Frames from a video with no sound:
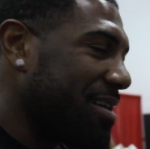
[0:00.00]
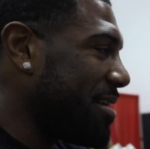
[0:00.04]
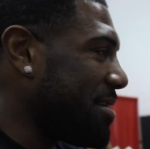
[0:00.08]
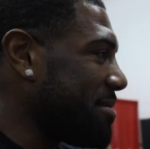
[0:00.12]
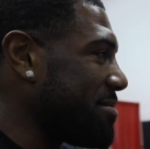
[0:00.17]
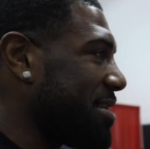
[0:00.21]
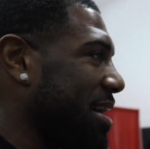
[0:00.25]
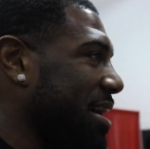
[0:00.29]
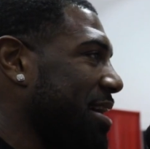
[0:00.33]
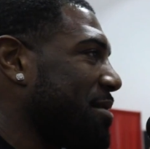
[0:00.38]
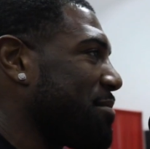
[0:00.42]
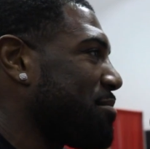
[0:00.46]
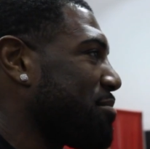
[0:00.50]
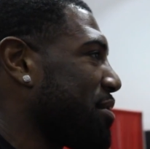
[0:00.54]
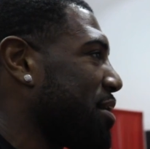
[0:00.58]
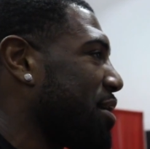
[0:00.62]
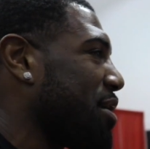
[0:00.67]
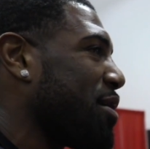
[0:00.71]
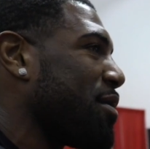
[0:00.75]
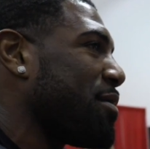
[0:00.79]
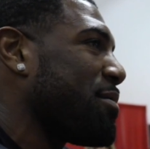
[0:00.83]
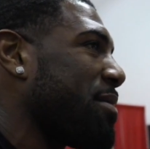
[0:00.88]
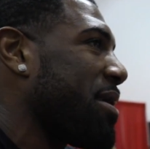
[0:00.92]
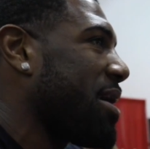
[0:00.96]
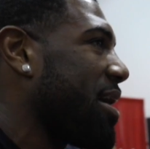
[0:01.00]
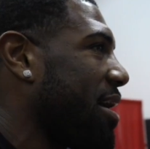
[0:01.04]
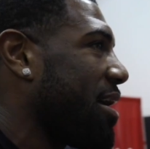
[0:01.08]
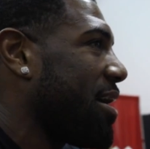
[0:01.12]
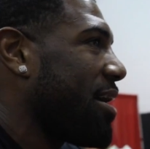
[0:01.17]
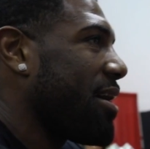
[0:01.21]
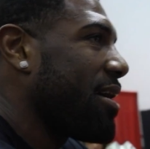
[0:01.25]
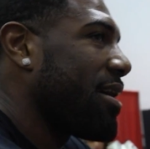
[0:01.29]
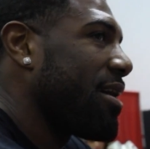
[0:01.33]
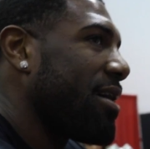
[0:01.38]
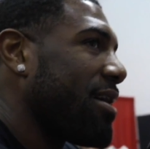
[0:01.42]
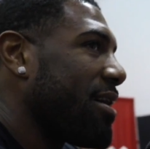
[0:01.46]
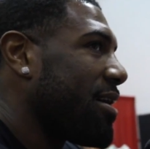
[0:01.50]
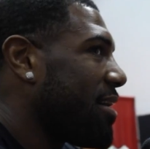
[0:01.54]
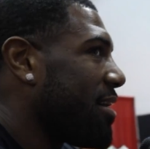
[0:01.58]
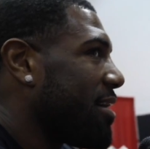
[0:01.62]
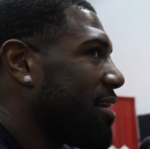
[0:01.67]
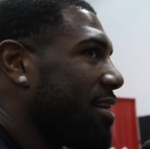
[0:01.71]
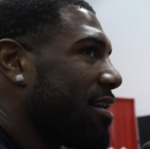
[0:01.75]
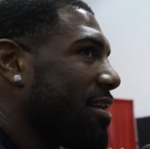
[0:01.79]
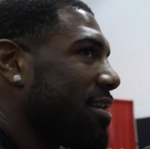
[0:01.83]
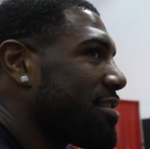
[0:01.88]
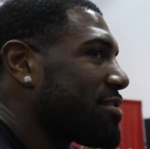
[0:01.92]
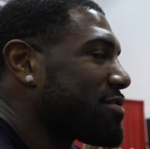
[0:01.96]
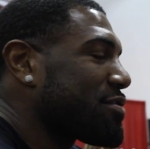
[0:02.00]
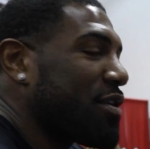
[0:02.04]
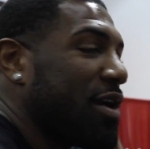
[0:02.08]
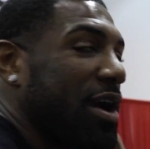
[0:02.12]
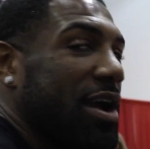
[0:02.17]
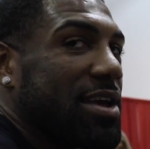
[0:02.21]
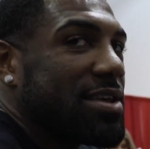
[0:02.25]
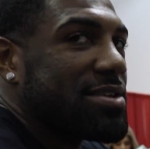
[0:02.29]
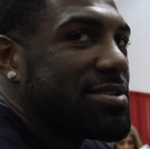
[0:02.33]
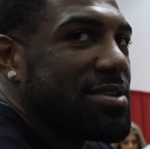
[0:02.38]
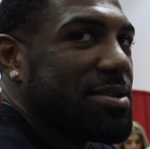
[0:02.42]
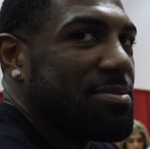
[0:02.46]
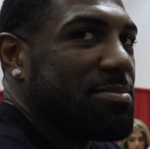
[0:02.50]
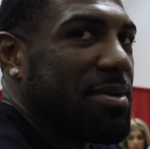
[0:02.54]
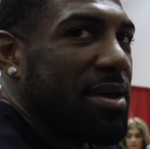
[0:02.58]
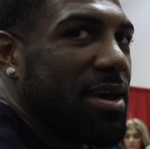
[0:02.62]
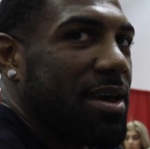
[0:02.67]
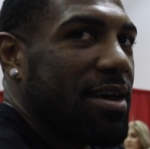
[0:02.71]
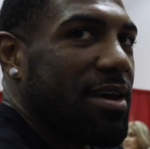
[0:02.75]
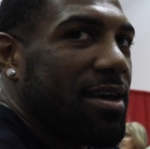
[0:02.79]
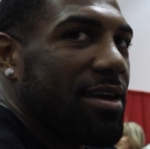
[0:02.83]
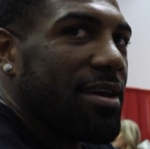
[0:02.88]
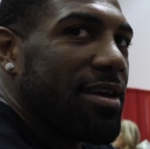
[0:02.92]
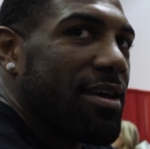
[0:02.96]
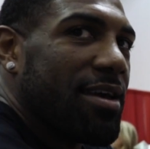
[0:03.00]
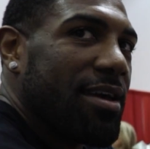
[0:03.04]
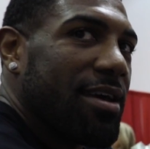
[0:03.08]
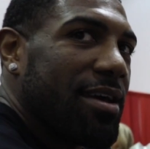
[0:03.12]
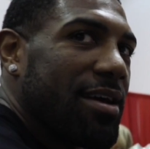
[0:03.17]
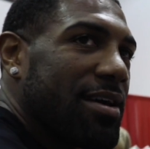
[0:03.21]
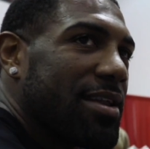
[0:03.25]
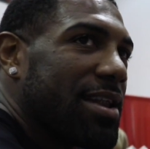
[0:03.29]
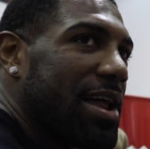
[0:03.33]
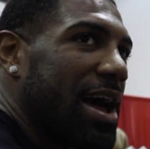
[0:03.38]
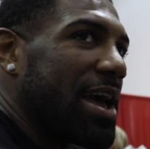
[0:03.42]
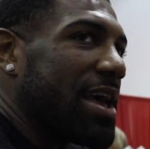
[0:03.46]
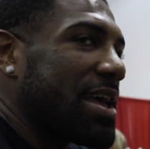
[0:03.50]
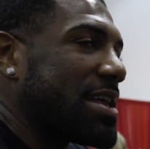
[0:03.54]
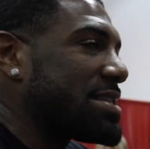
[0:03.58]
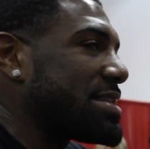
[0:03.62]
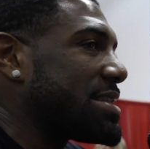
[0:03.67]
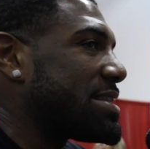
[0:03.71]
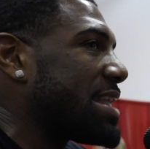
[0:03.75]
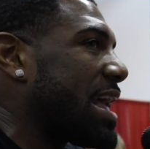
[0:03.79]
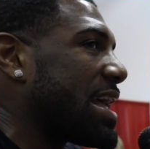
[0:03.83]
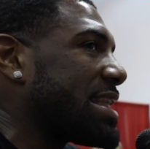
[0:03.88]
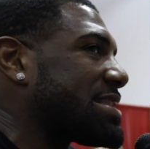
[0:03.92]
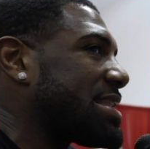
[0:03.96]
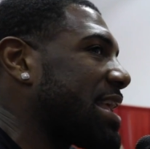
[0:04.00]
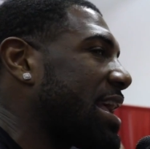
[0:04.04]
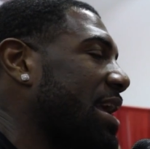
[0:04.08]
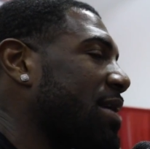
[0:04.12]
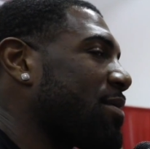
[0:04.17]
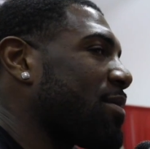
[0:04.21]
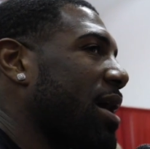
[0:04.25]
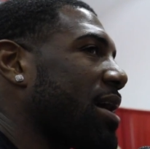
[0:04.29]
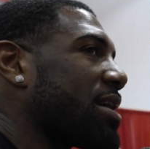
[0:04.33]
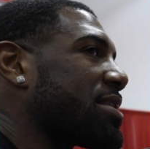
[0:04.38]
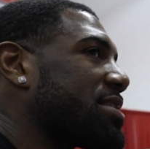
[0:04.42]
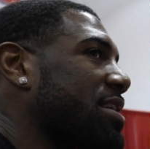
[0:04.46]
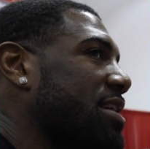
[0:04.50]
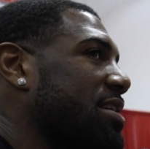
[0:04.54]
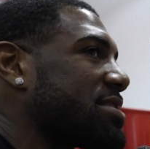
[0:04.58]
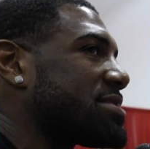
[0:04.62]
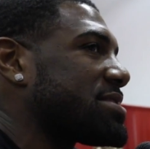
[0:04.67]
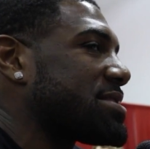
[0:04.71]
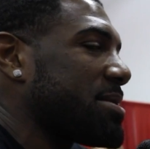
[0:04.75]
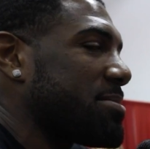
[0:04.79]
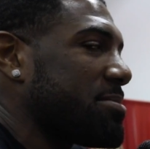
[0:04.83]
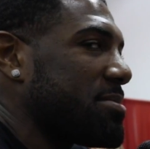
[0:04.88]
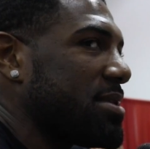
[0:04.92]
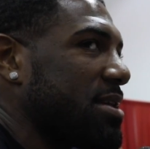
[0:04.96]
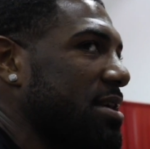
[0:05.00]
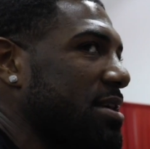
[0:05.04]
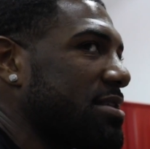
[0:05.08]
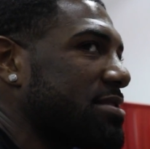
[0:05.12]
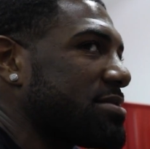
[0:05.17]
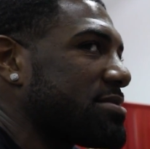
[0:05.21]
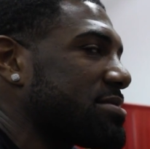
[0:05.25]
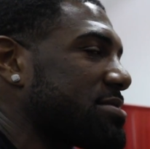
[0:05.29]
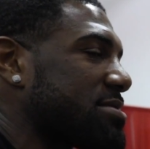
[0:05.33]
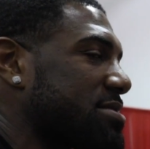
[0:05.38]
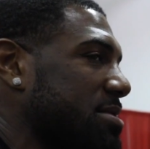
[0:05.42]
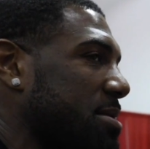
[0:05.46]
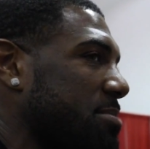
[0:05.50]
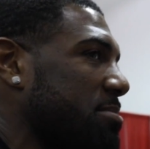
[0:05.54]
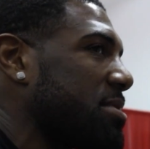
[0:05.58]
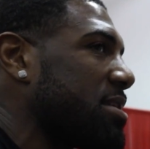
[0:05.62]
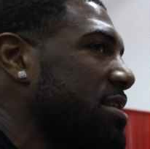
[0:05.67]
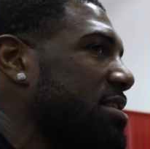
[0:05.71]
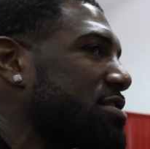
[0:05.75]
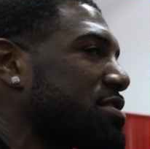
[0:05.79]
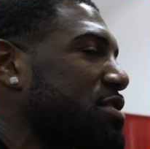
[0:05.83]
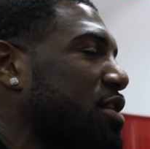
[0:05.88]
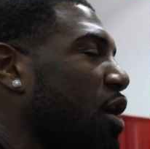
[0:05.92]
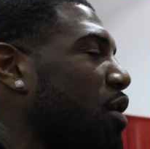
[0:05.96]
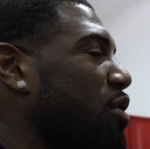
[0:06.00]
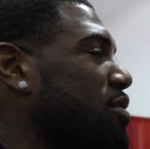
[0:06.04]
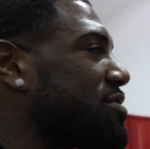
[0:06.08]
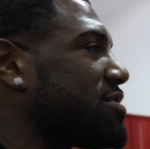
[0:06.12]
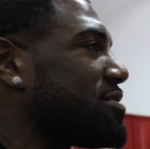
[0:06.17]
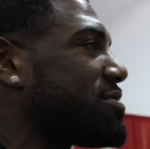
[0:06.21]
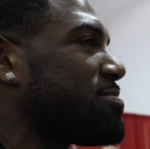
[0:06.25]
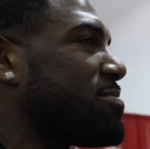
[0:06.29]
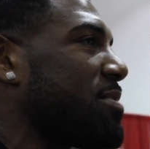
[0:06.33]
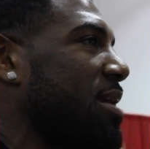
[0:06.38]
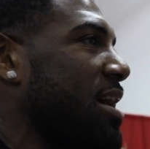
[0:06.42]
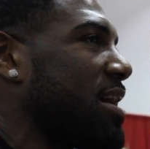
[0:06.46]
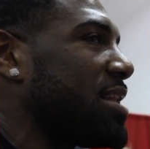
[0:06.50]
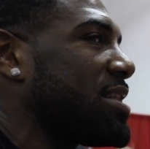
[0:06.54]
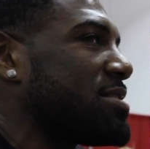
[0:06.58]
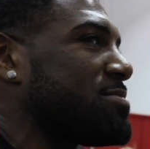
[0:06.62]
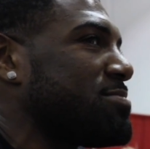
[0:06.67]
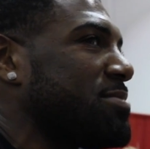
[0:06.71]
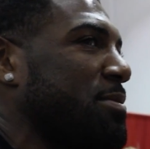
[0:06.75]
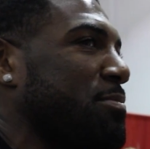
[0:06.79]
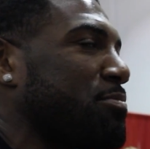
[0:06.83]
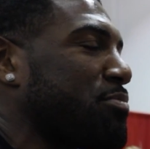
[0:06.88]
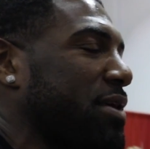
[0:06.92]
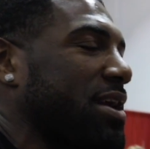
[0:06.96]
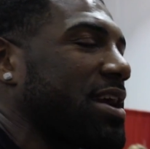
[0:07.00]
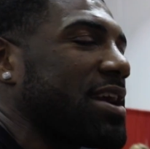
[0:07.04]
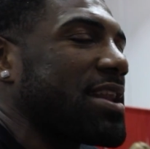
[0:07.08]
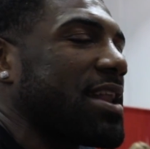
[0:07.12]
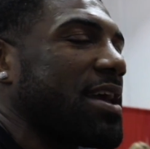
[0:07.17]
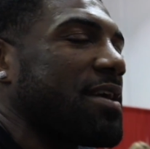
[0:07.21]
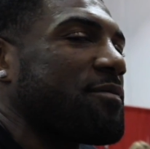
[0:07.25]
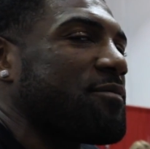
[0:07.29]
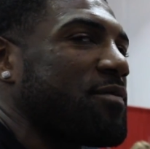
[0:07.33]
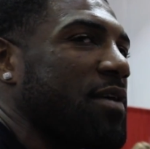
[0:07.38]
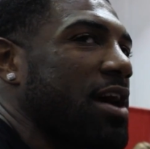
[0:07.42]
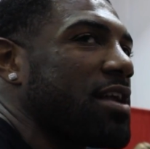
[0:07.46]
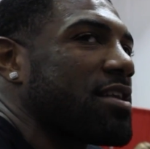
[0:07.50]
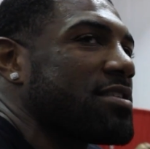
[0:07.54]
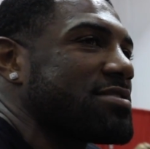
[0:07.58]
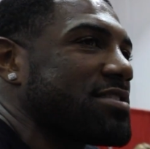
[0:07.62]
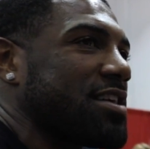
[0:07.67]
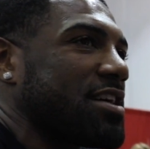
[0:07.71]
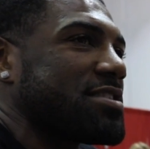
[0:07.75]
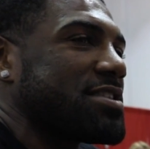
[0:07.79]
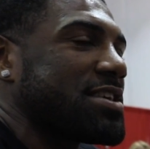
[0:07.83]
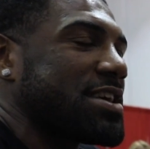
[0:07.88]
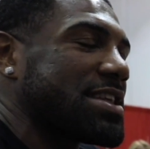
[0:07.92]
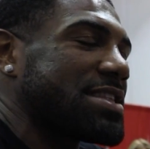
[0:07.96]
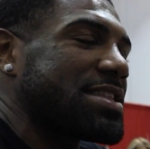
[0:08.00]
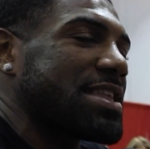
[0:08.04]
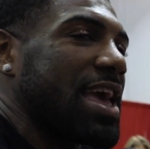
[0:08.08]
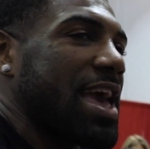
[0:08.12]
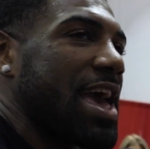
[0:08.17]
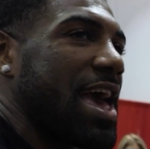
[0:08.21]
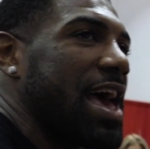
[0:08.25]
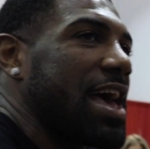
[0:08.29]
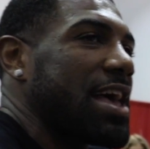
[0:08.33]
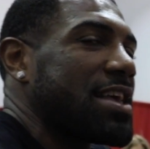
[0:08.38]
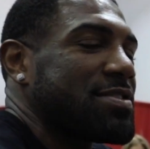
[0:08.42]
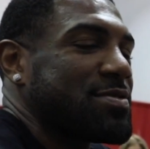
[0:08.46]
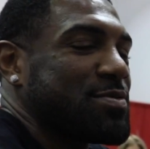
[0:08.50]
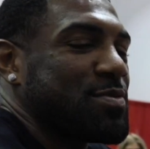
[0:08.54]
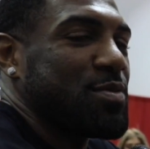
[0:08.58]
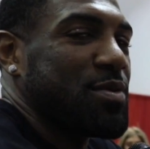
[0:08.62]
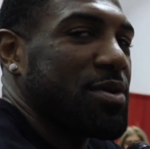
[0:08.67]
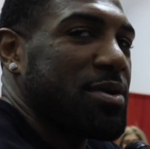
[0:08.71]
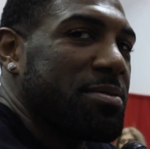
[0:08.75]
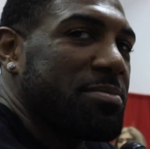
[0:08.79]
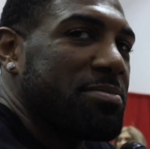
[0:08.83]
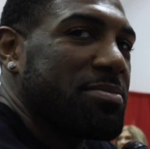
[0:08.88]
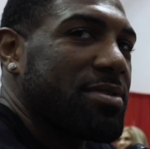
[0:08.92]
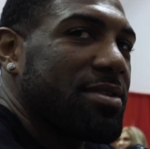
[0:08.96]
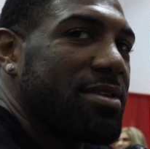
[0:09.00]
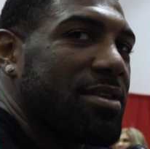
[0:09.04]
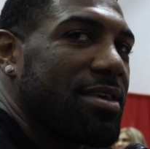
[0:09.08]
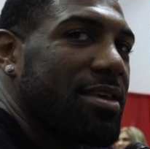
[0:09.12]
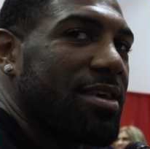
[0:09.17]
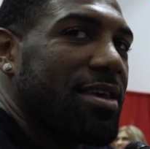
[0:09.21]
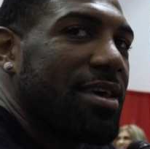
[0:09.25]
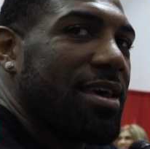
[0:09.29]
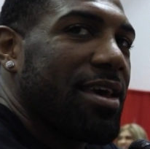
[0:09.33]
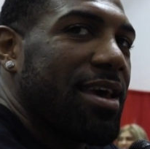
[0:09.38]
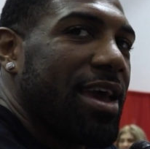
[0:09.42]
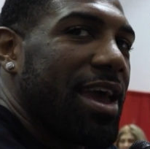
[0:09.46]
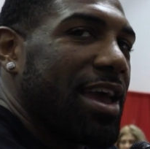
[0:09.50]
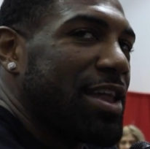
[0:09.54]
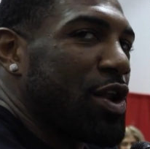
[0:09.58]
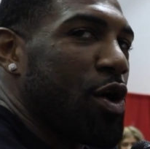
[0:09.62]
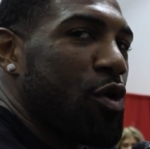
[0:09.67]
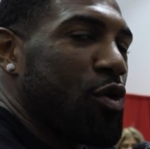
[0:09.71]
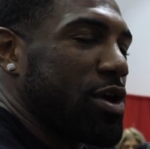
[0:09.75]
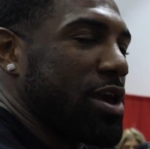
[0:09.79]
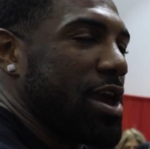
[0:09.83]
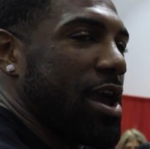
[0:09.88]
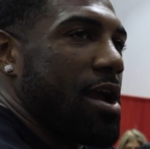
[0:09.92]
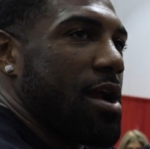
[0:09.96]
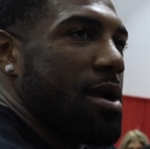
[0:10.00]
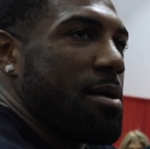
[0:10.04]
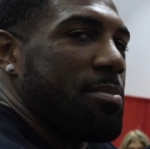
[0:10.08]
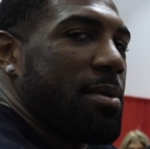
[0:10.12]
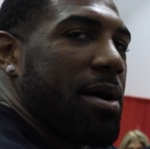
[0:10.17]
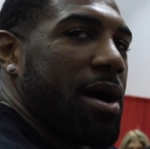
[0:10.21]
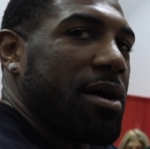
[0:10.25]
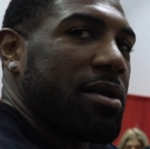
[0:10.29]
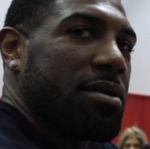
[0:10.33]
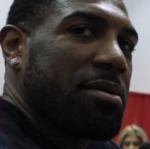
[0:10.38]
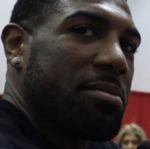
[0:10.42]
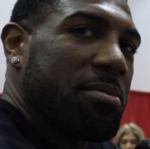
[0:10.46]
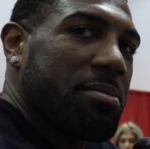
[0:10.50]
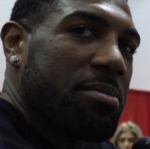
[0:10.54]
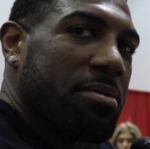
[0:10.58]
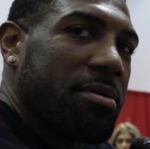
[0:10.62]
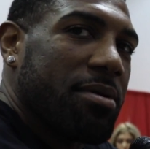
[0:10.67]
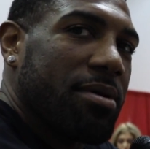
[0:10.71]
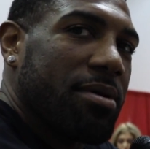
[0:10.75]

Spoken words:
I'm like, bro, man, it's crazy, man. Like, that tell you right there, some of these coaches, man, just be bringing their fighters out to get their ass whooped and don't care about them.